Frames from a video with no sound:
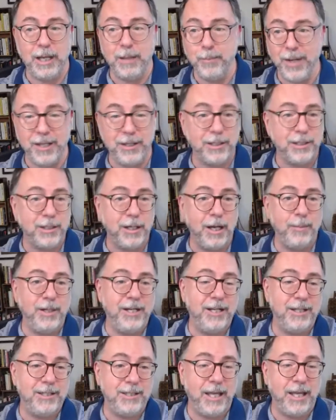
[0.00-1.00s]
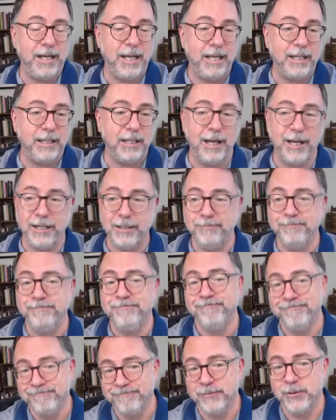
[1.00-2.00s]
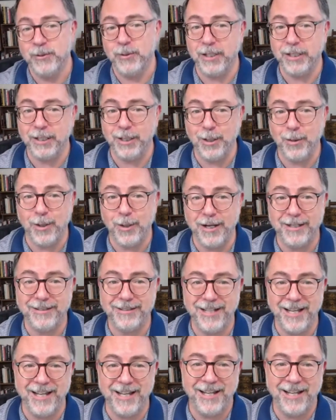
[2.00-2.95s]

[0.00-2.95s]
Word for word: And by the time it hits that headline, well, you know what?